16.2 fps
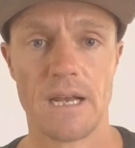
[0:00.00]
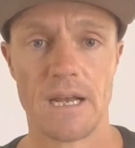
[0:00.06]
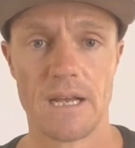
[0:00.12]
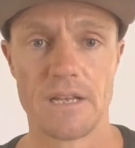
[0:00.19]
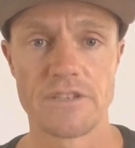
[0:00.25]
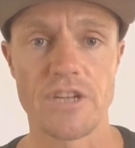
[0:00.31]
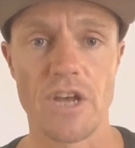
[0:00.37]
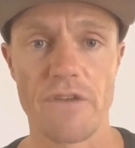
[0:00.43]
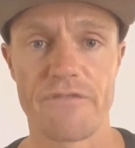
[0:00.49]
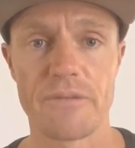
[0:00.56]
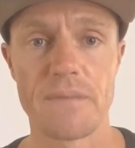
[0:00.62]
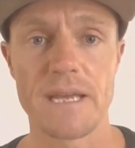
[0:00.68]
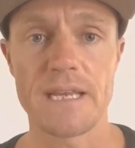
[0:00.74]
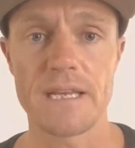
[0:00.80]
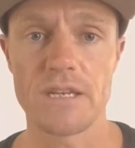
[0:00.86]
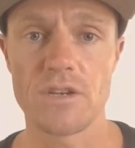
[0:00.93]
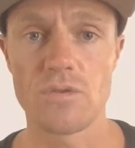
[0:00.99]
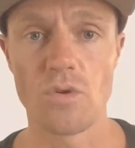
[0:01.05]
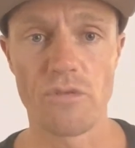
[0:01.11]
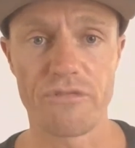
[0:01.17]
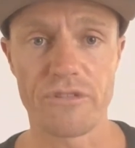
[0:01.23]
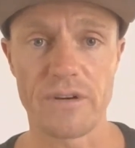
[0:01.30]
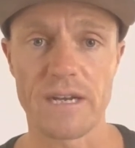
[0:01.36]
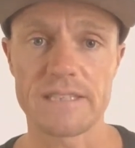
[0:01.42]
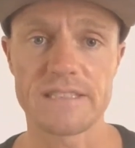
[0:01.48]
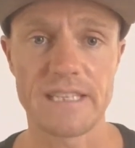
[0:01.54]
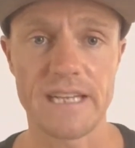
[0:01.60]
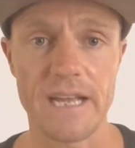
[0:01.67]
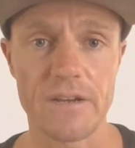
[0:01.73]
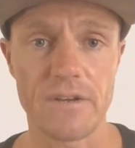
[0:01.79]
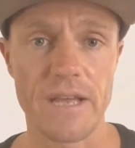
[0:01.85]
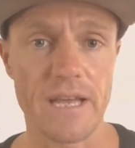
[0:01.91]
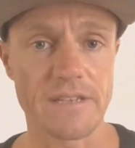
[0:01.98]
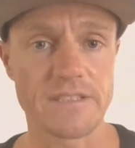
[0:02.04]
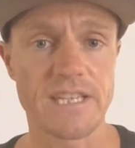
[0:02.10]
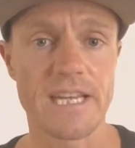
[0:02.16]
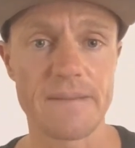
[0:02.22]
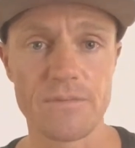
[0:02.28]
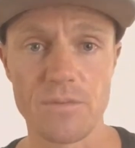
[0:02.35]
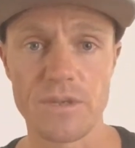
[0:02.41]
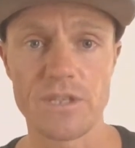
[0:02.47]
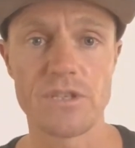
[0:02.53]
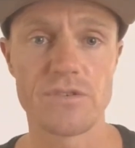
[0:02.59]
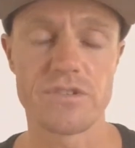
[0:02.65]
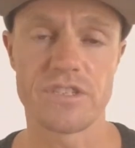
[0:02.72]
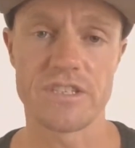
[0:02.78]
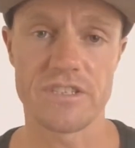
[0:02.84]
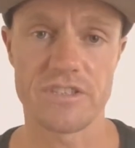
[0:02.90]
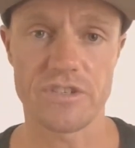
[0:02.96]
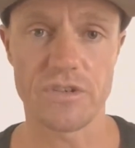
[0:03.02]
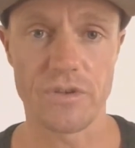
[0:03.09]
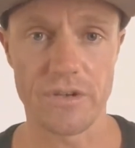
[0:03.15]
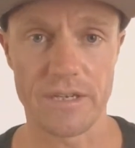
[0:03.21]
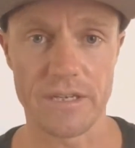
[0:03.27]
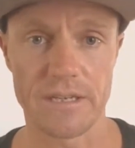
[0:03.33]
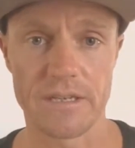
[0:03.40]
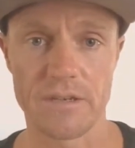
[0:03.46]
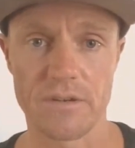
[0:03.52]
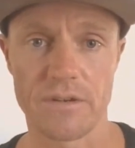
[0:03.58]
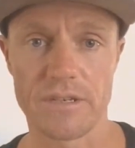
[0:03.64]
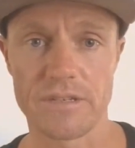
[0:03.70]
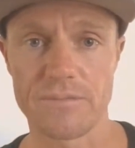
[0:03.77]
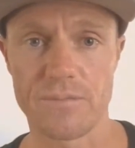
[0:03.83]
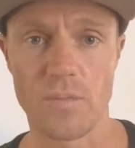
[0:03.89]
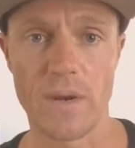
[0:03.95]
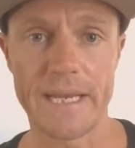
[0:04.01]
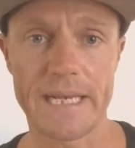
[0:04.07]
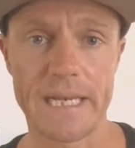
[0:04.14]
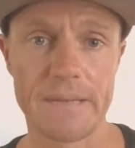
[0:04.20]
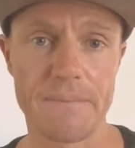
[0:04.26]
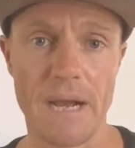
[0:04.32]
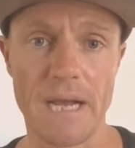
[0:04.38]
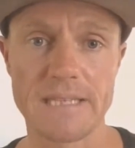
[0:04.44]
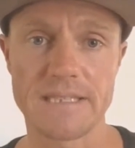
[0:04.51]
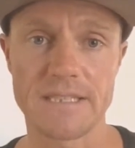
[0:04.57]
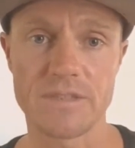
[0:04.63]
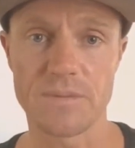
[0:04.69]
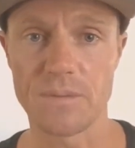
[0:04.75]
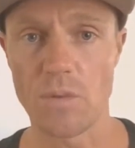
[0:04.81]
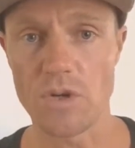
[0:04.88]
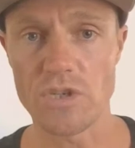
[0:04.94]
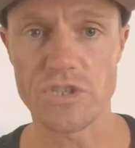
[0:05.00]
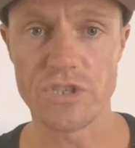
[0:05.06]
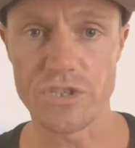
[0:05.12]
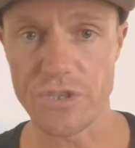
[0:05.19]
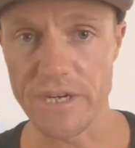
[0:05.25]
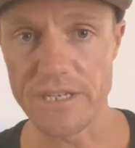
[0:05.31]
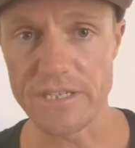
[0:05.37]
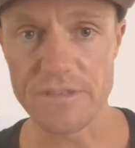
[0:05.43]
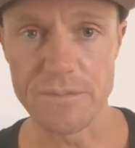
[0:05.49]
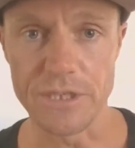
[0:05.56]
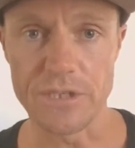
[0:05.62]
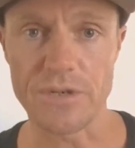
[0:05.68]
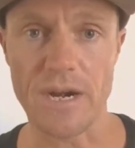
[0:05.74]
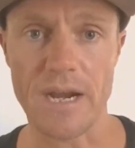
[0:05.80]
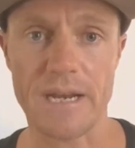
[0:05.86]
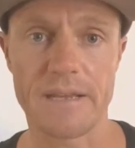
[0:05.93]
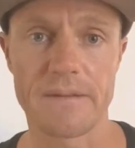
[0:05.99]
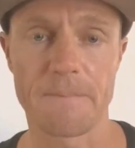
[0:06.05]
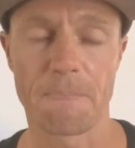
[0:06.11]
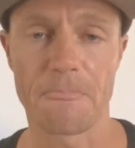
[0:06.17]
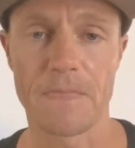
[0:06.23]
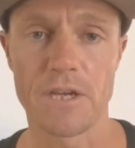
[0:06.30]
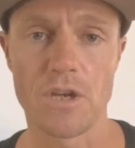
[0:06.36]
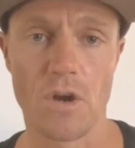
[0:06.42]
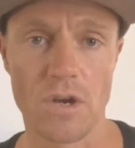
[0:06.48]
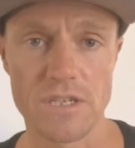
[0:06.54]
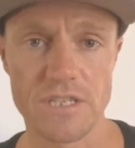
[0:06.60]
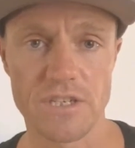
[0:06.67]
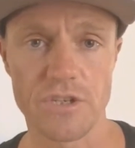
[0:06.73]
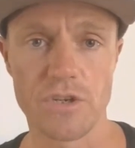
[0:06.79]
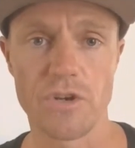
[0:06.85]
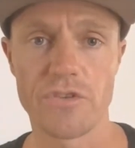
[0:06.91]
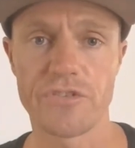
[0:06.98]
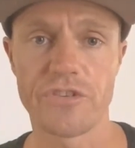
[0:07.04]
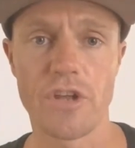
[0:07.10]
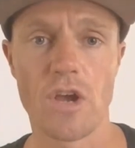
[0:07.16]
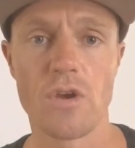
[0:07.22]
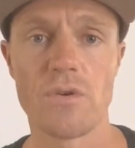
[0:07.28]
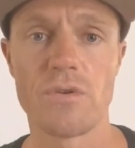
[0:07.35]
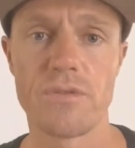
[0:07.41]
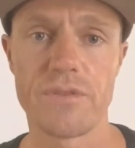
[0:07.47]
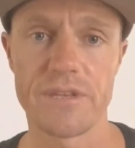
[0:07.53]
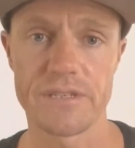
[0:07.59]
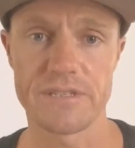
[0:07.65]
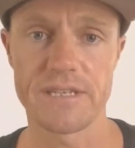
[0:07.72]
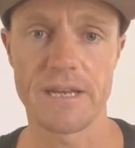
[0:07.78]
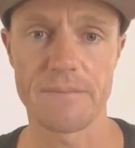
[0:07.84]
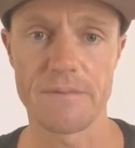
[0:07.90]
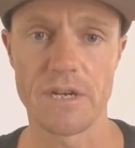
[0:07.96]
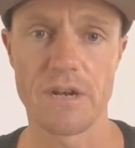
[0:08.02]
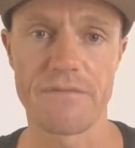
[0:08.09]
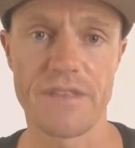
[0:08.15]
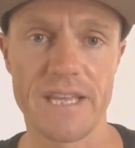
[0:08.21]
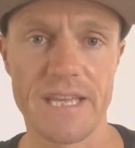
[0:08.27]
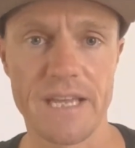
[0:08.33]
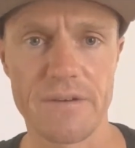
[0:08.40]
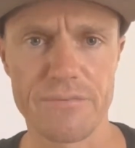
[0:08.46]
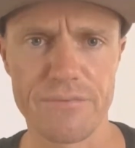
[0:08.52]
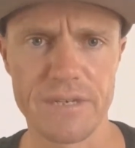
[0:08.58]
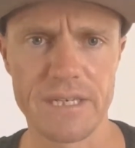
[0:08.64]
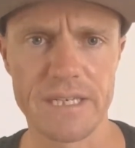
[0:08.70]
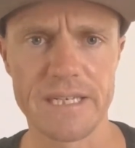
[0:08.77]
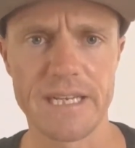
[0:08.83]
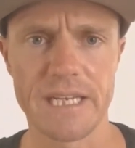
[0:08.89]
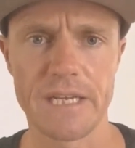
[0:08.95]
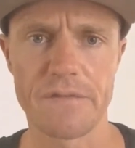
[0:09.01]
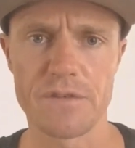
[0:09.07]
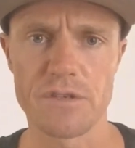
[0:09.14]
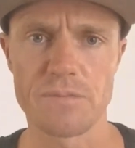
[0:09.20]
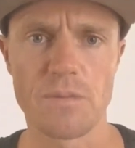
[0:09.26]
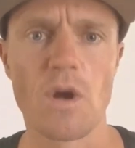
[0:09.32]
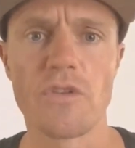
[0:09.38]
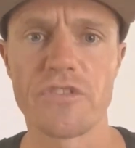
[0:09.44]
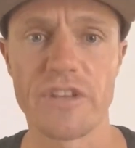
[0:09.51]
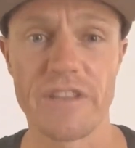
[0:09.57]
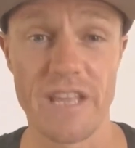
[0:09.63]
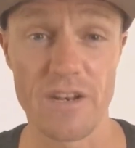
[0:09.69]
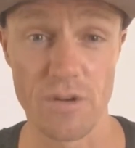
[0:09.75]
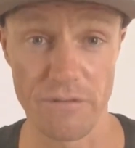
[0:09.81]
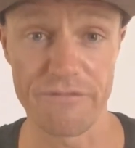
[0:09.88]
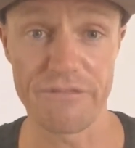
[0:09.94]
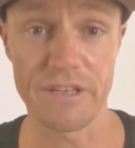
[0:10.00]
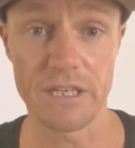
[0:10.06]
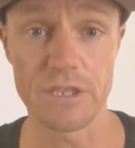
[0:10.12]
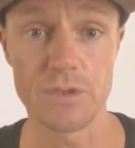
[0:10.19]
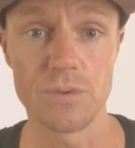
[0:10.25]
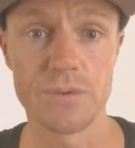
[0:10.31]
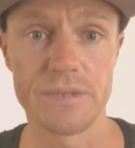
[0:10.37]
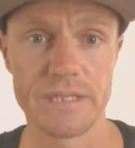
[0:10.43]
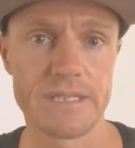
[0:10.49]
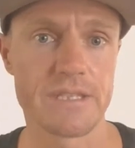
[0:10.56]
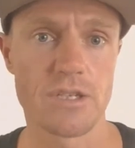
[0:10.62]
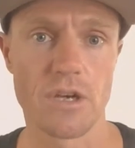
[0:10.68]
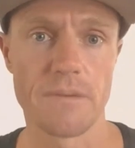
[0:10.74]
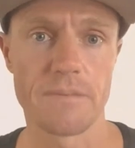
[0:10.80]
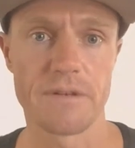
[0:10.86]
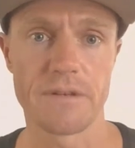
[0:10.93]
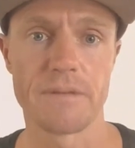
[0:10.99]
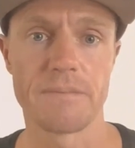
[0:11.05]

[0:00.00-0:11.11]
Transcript: So for me, or for us and our team, that we use this on a weekly basis. We watch the trends and we track, and the guys and girls know that if they get a really negative response and they're not feeling good, it's time to